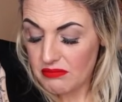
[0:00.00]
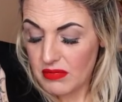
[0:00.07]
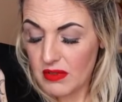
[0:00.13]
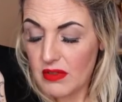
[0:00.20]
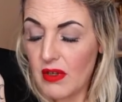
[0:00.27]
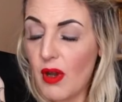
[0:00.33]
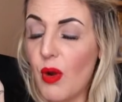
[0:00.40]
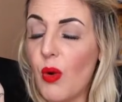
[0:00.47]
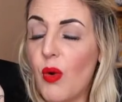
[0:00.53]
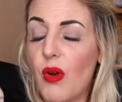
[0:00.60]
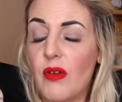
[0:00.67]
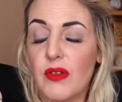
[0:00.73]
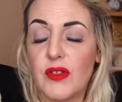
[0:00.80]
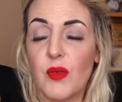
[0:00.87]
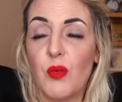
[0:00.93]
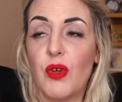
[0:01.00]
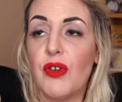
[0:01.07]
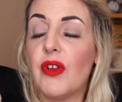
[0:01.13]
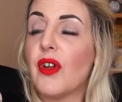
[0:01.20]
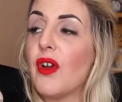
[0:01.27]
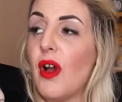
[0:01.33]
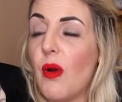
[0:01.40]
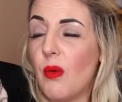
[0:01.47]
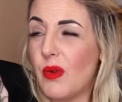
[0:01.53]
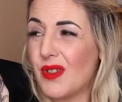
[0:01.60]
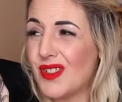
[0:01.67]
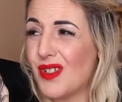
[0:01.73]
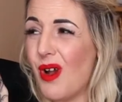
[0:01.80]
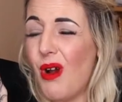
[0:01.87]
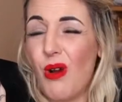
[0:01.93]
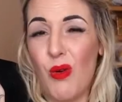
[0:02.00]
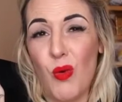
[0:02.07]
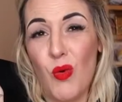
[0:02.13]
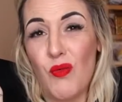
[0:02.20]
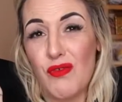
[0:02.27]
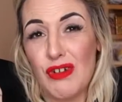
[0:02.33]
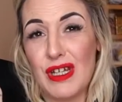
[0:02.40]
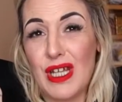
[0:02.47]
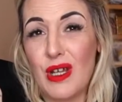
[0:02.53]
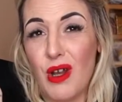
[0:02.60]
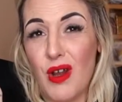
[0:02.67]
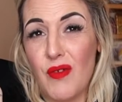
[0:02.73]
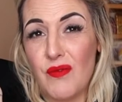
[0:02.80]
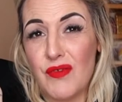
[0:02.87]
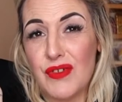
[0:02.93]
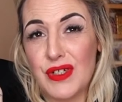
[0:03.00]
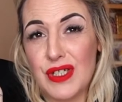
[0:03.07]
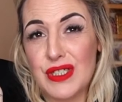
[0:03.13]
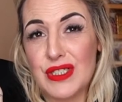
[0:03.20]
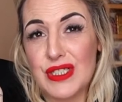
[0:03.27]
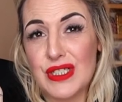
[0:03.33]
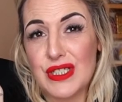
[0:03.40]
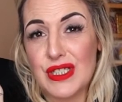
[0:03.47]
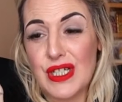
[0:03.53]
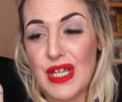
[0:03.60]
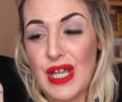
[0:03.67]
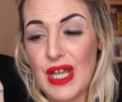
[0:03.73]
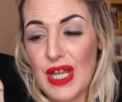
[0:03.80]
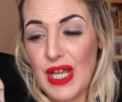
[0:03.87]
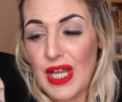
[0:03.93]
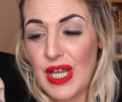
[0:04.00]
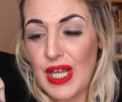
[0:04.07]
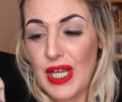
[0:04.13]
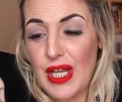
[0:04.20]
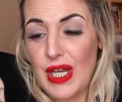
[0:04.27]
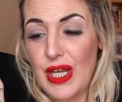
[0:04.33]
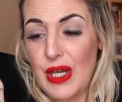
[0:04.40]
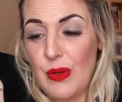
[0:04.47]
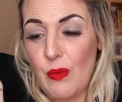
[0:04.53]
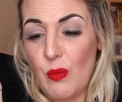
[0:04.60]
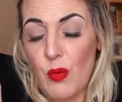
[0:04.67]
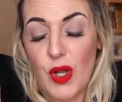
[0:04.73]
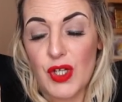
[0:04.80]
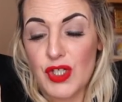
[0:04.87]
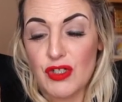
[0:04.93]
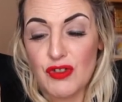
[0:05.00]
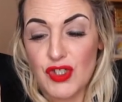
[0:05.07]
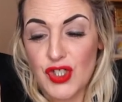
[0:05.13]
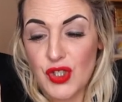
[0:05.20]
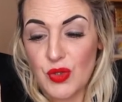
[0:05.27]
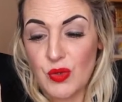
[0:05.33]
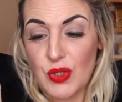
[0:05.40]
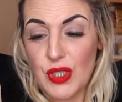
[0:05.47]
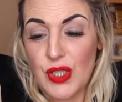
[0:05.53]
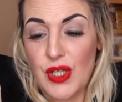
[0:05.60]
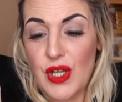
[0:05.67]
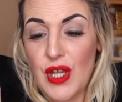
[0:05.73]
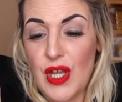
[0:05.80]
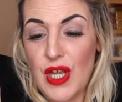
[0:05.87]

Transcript: got, the word I got was got overly confident in what they're doing,